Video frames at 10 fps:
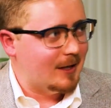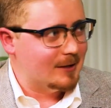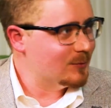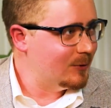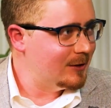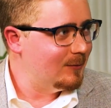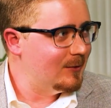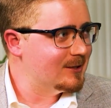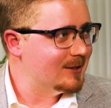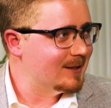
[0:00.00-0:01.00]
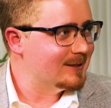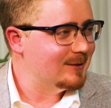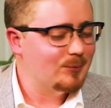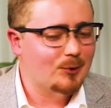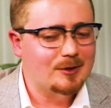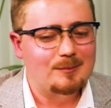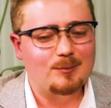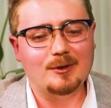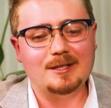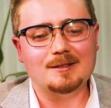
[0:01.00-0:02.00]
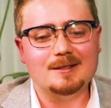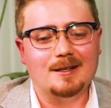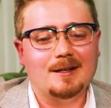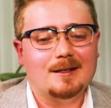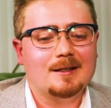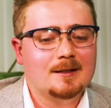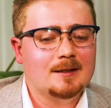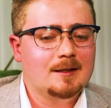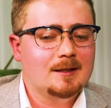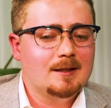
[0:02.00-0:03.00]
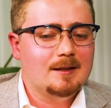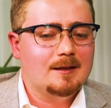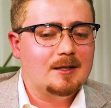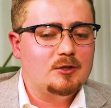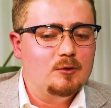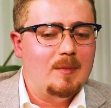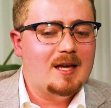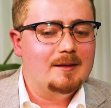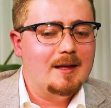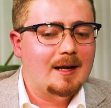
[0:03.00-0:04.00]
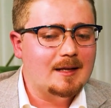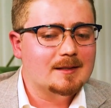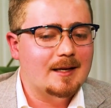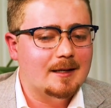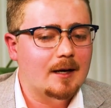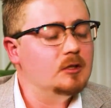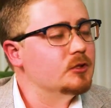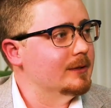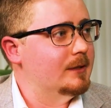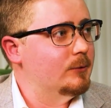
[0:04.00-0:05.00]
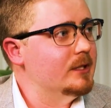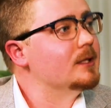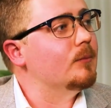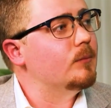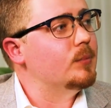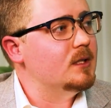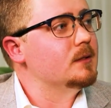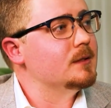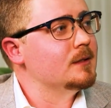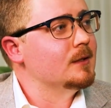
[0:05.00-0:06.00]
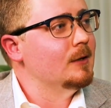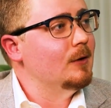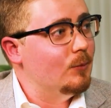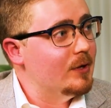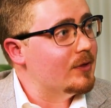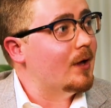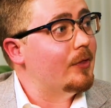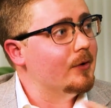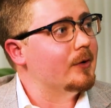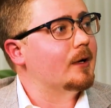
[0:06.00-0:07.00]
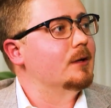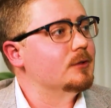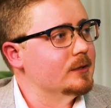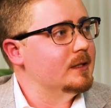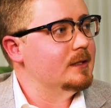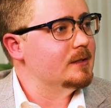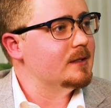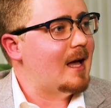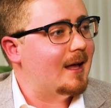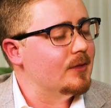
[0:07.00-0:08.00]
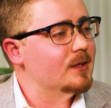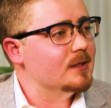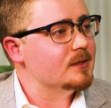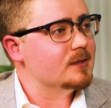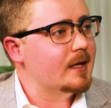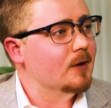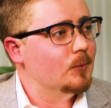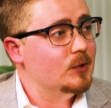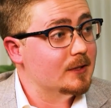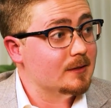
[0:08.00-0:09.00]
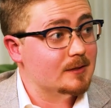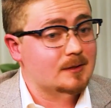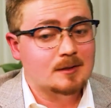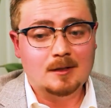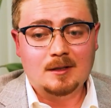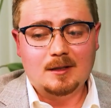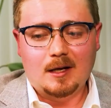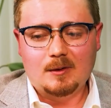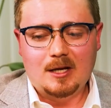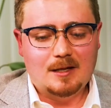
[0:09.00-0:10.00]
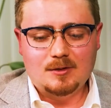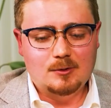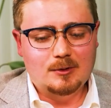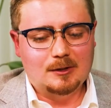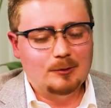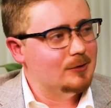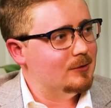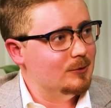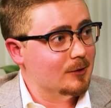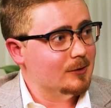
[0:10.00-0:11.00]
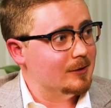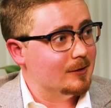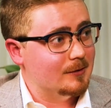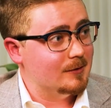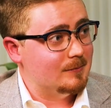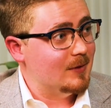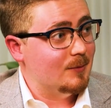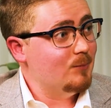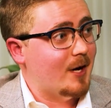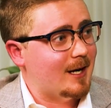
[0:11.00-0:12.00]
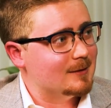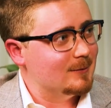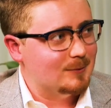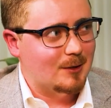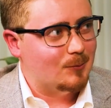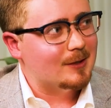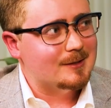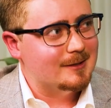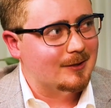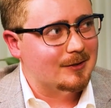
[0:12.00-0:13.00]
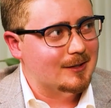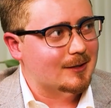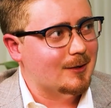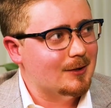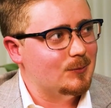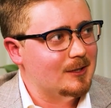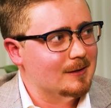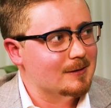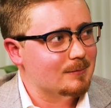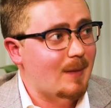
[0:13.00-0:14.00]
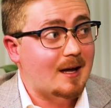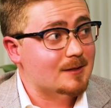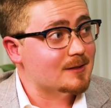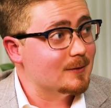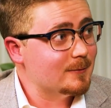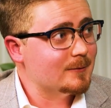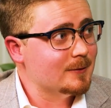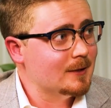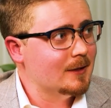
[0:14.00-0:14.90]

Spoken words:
just wanted to mention that's an important point that you made, that as a country, we compete with other countries at this scale because, as you alluded to earlier, the impact of Del Monte on the economy is massive.